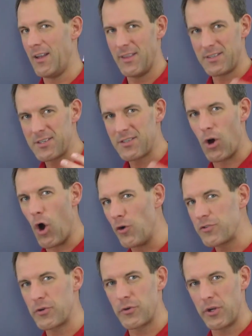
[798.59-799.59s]
this is
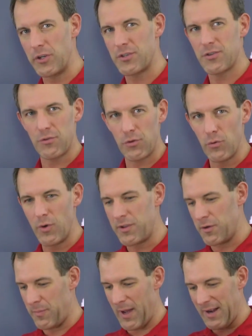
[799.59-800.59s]
also gonna screw with
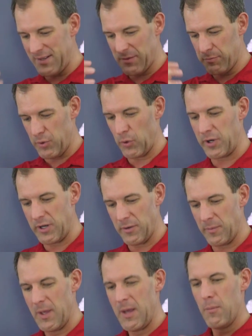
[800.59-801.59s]
your body's ability
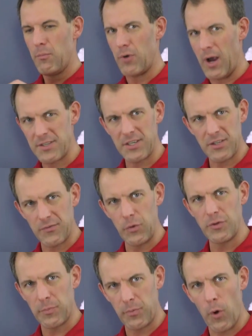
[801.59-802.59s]
to process
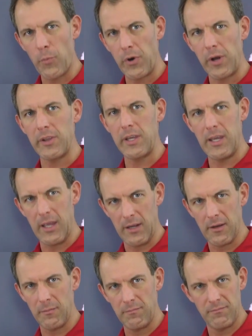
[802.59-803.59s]
foods appropriately
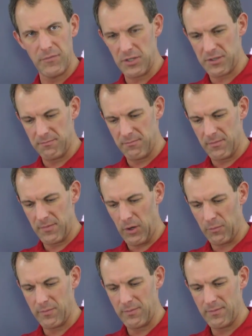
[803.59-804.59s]
and to just, you
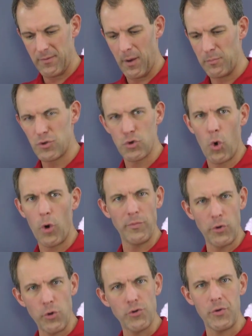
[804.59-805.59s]
know, absorb
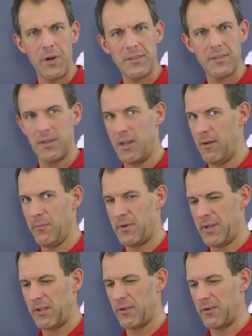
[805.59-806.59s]
nutrients, and in
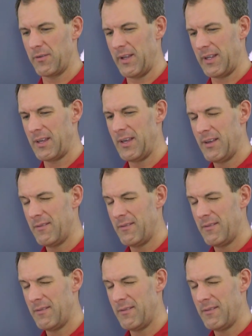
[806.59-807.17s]
particular, like,